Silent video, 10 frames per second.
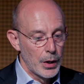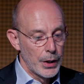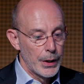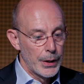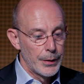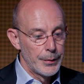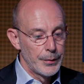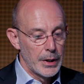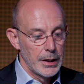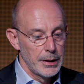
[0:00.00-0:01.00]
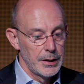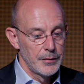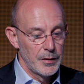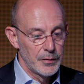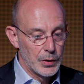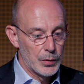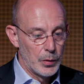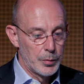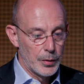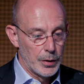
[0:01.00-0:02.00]
And in the Vivity
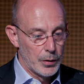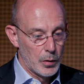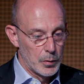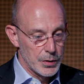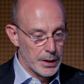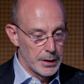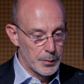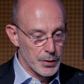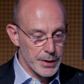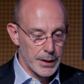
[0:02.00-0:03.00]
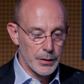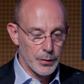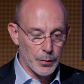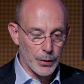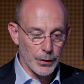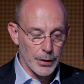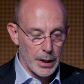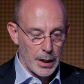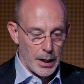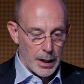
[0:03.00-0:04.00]
group, almost 90% were
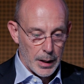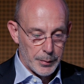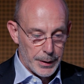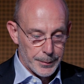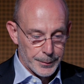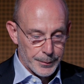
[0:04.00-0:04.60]
happy.